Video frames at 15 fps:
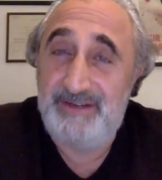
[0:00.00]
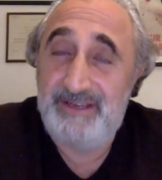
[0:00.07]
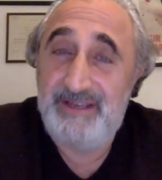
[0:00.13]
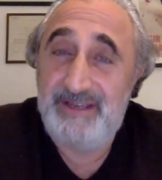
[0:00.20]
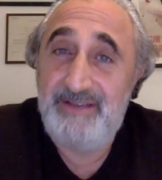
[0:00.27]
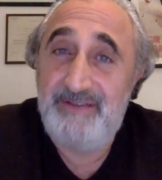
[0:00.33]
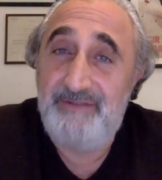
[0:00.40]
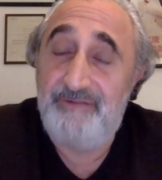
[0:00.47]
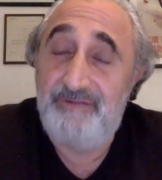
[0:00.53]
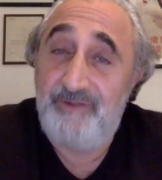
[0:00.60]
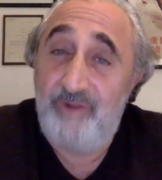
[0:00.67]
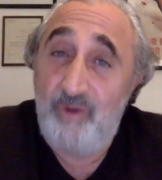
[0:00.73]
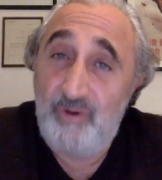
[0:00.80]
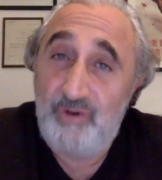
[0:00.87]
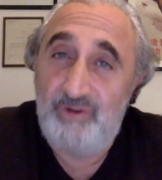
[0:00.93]
They're a
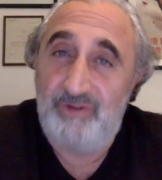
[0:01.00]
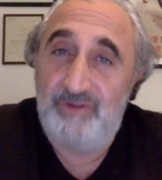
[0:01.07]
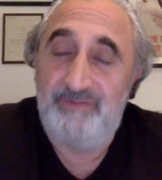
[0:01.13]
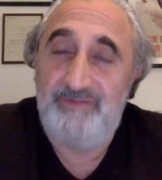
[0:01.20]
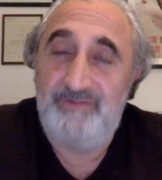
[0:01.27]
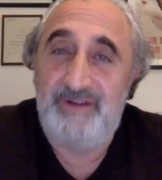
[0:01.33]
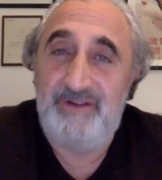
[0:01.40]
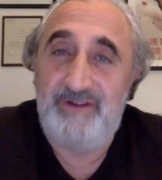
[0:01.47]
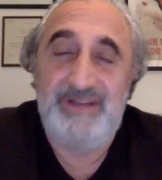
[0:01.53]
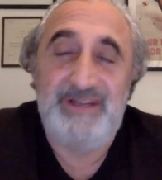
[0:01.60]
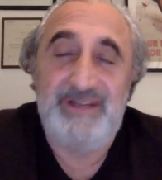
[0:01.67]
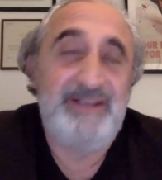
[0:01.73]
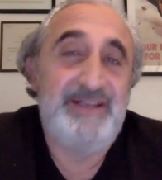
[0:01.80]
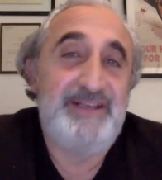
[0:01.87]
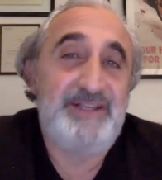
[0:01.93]
vocal,
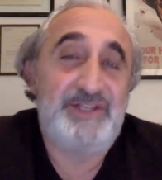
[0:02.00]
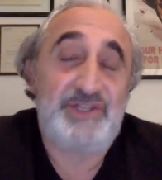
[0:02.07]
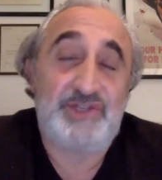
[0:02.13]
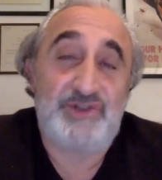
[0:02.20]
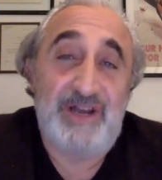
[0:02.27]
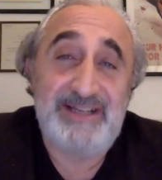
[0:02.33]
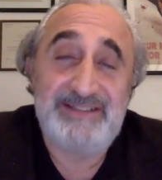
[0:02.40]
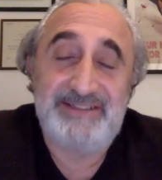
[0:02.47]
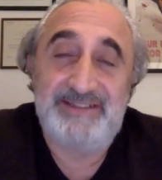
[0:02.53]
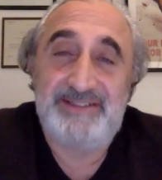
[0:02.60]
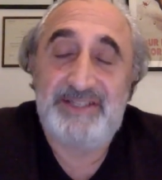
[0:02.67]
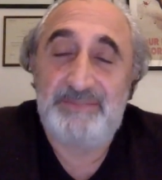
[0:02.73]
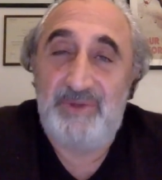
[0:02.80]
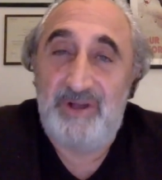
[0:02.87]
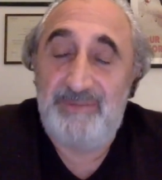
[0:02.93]
very
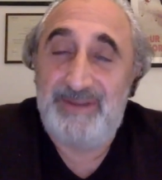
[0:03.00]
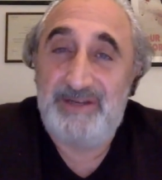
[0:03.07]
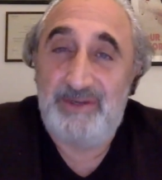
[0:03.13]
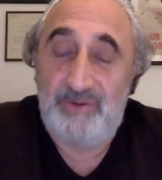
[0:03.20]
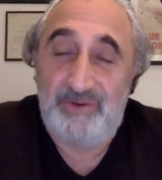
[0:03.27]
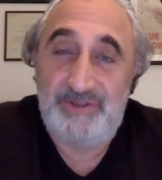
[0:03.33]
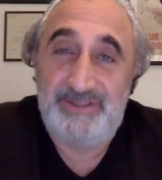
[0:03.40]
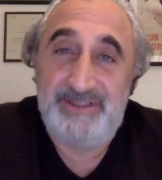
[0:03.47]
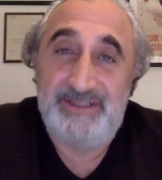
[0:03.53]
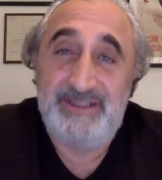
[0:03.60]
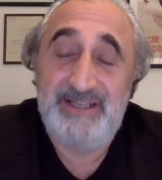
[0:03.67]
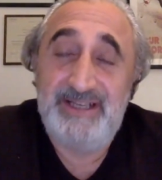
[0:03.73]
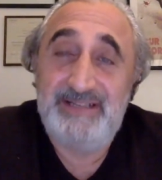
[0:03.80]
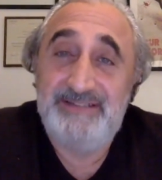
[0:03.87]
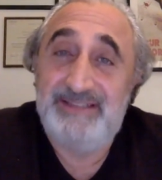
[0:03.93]
strident small
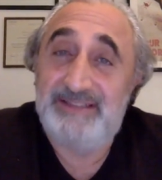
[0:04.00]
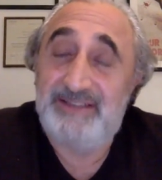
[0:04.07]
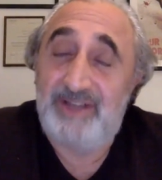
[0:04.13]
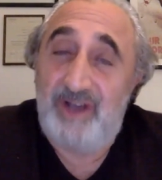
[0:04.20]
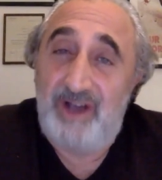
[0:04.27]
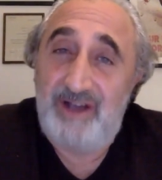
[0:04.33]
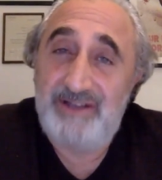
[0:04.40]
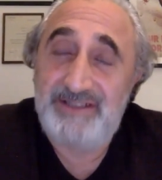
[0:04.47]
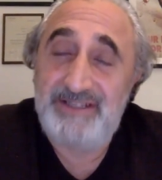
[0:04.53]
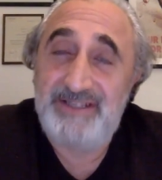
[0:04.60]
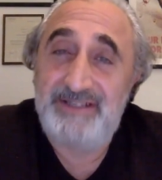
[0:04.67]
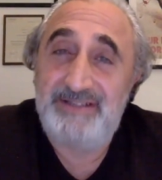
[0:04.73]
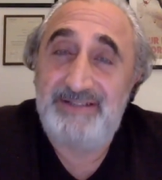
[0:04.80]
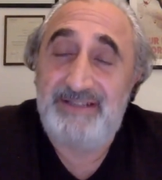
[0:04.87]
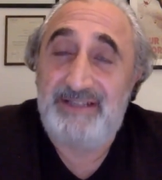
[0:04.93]
minority that
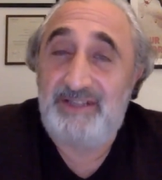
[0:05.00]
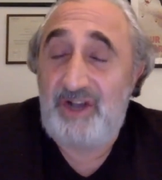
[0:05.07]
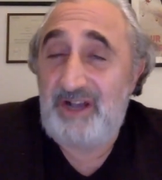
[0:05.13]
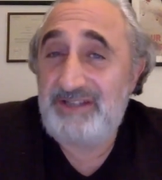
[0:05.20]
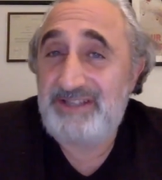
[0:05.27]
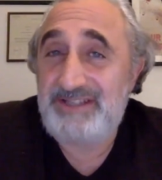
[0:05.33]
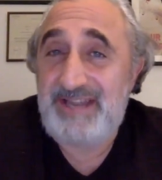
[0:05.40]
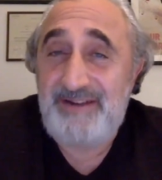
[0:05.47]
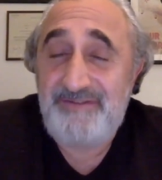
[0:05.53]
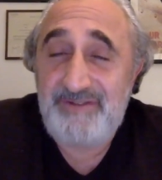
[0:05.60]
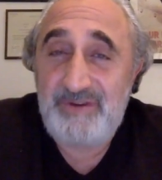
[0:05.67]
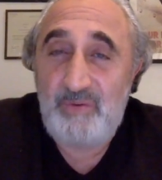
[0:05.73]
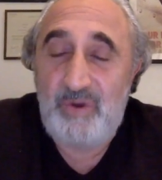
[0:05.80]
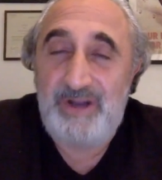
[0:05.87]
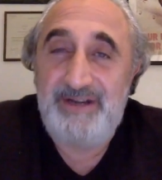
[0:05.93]
causes that causes
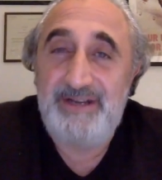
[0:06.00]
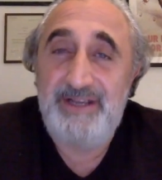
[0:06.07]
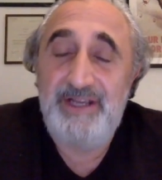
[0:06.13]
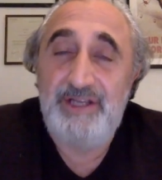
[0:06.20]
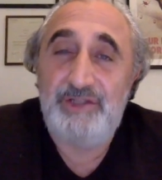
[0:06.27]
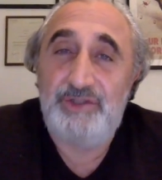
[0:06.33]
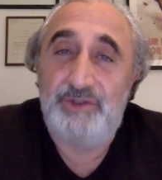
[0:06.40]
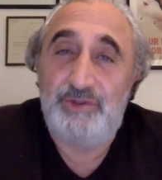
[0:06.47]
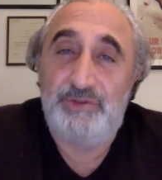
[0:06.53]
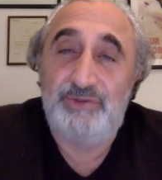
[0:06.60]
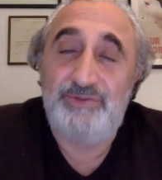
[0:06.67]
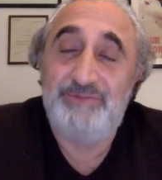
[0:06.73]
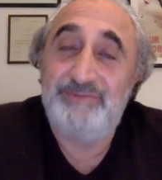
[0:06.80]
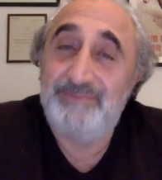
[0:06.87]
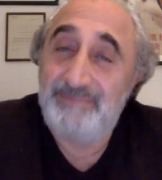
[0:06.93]
everyone
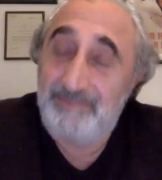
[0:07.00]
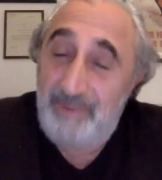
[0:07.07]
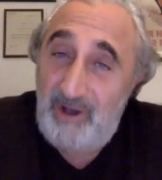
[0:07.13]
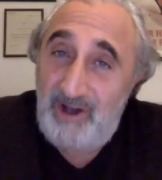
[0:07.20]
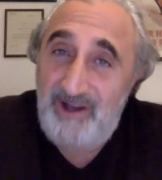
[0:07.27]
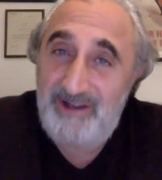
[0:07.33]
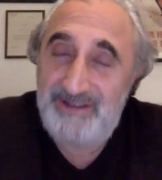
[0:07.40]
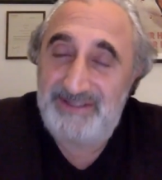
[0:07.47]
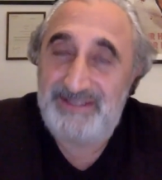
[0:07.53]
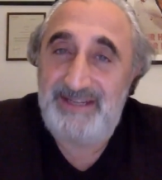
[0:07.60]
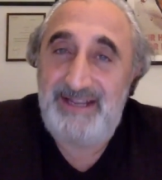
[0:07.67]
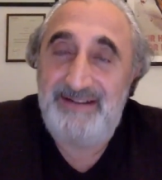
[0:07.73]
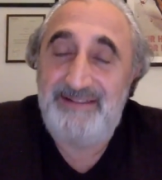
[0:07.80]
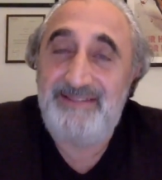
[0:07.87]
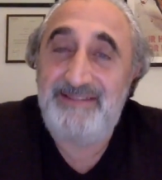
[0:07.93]
to pause
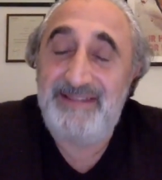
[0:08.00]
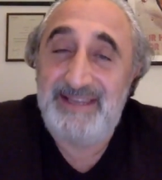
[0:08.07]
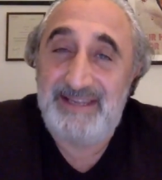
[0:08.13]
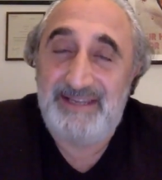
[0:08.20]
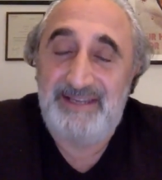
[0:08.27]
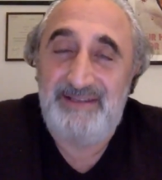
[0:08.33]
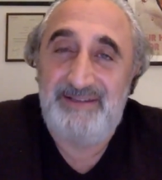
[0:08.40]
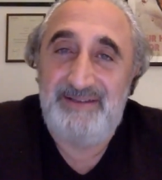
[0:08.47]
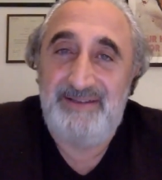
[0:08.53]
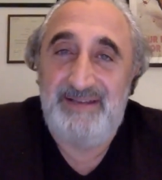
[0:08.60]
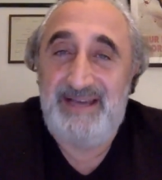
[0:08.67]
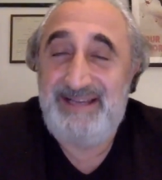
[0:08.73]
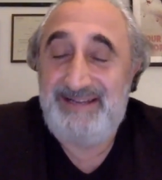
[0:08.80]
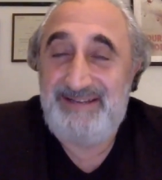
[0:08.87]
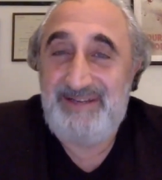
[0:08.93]
and think
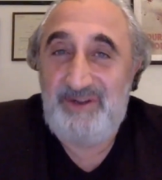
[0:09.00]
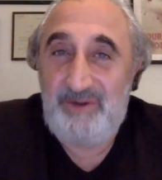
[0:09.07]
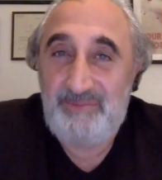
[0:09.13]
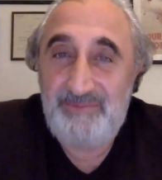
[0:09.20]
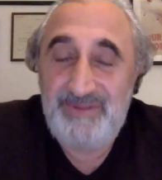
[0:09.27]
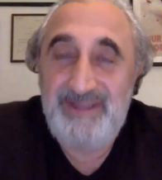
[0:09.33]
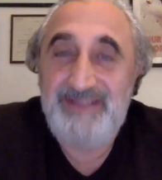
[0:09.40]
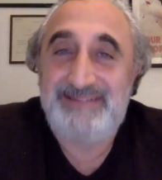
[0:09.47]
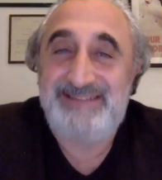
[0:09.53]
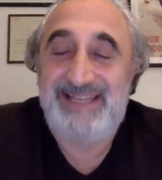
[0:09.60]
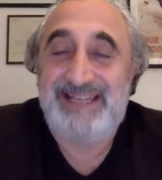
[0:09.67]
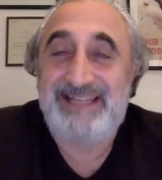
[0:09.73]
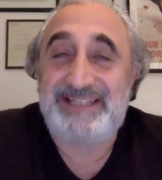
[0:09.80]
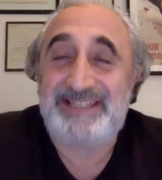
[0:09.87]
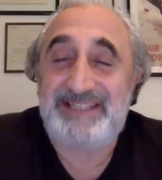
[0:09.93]
and you know
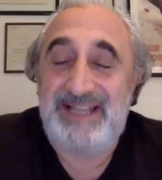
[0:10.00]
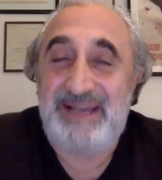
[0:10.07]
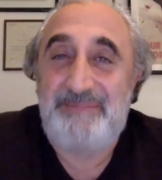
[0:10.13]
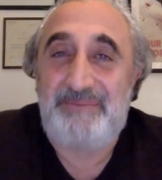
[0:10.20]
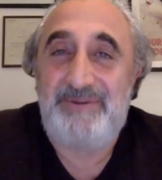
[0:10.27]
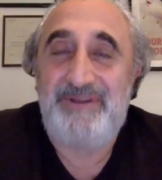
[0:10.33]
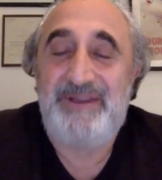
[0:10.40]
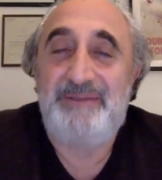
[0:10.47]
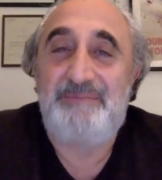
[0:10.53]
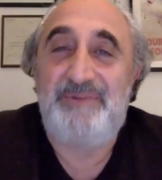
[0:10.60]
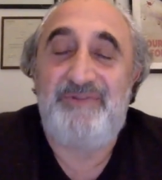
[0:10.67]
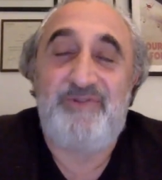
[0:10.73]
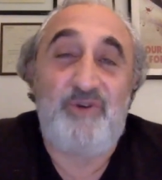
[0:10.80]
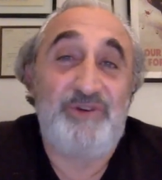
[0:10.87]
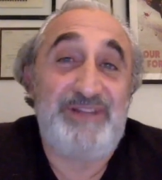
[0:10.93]
take a step
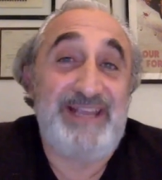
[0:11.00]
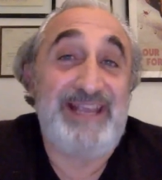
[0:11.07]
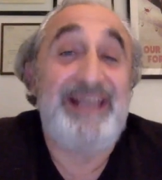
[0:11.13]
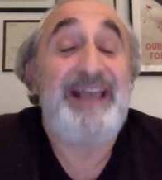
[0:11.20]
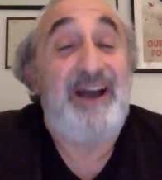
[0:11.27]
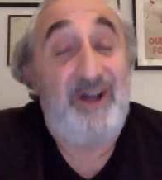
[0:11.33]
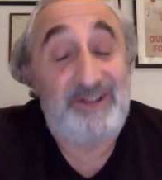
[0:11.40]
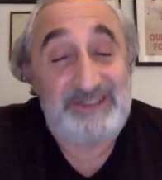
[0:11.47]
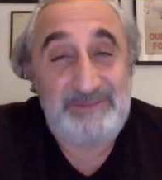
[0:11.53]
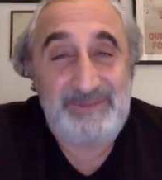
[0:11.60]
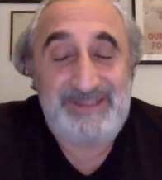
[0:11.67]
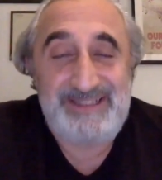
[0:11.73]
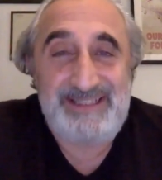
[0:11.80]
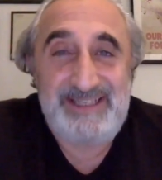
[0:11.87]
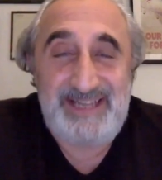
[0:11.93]
before they
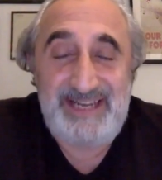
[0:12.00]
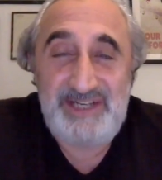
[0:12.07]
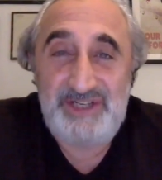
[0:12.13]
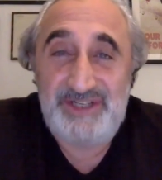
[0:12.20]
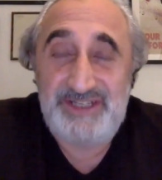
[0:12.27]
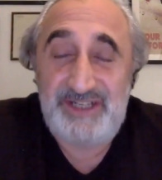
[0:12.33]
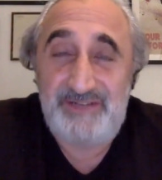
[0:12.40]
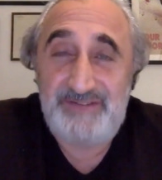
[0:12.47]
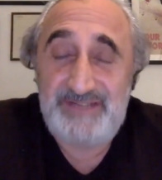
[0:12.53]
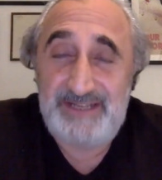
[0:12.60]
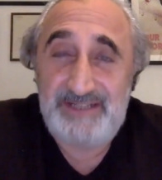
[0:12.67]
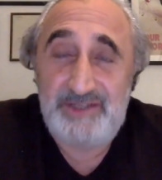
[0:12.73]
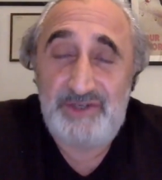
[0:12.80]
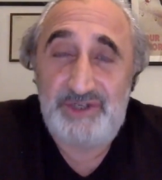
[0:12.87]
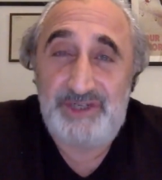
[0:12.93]
ultimately engage in
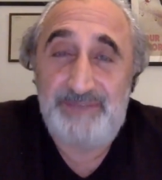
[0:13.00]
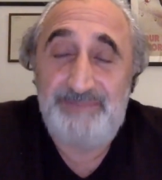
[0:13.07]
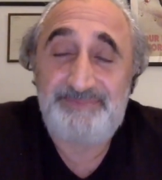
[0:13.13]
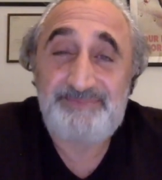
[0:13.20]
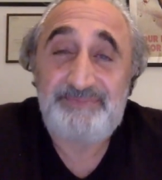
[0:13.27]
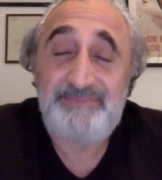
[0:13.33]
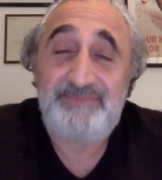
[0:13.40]
self-censorship.